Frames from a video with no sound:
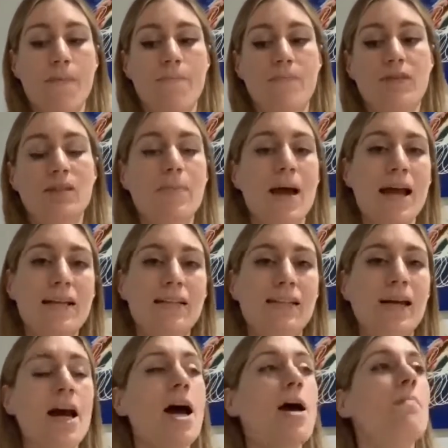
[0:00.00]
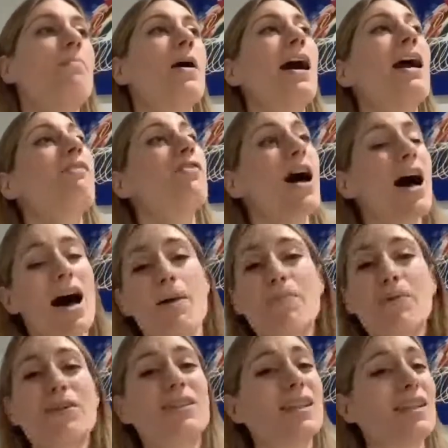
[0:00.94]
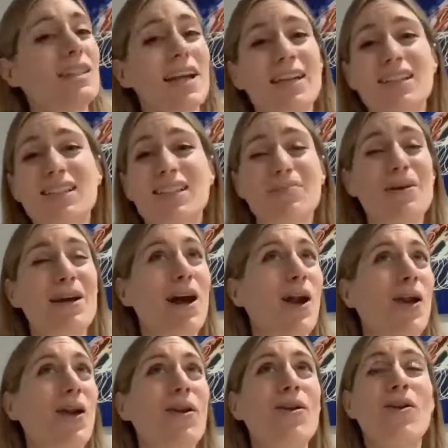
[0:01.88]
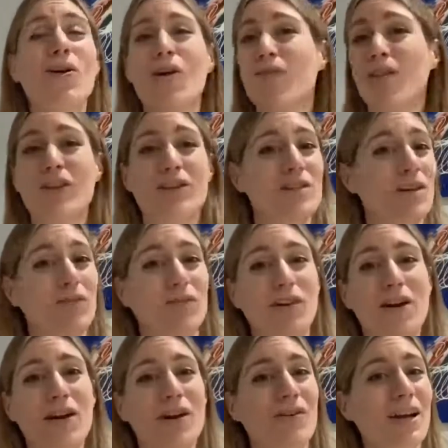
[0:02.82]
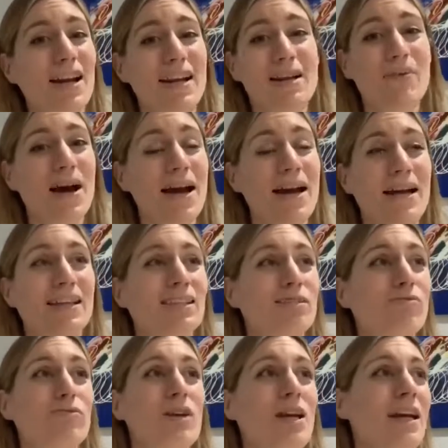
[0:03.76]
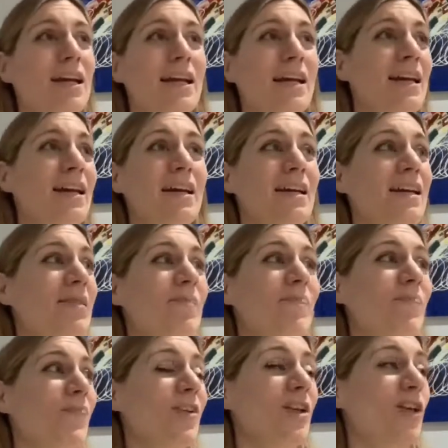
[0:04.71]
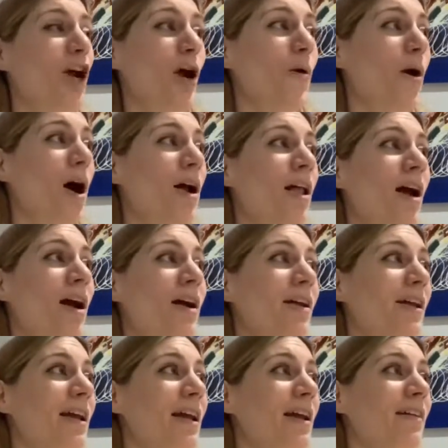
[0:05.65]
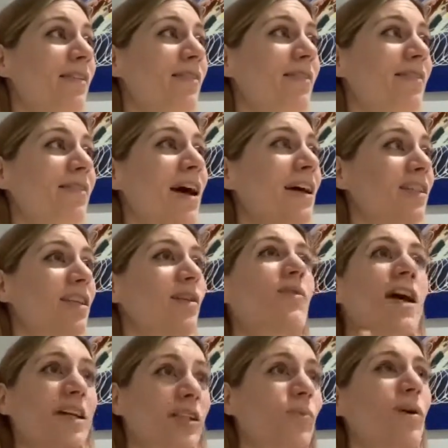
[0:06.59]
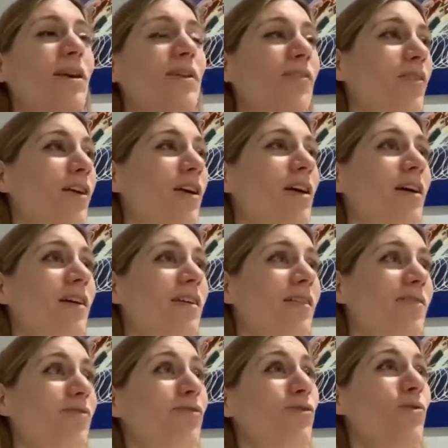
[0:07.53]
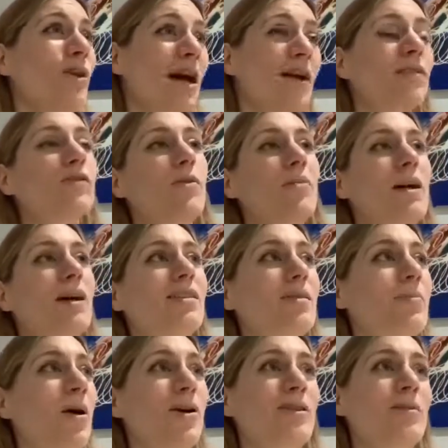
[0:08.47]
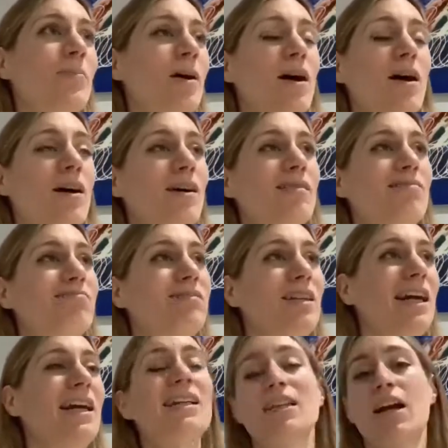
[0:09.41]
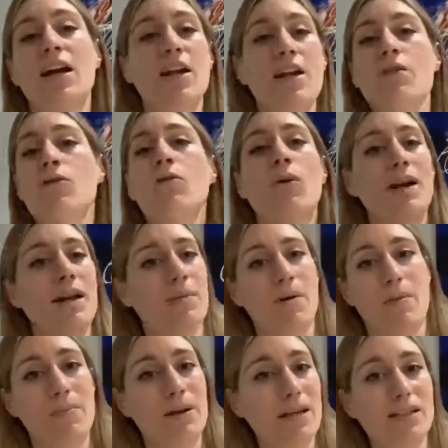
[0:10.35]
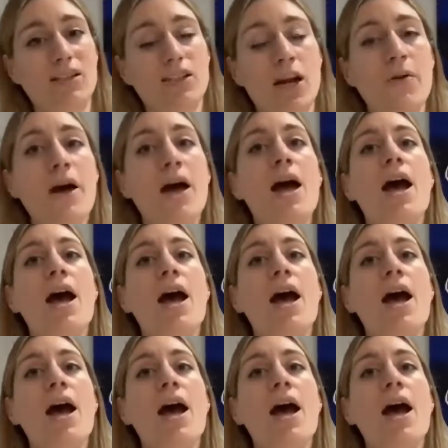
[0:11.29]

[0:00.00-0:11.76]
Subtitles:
space. But if that happens, there tends to be a lot of other stuff going on anyway. It's really, you know, that's one of the fallouts from it, I suppose, but not in puppies. So,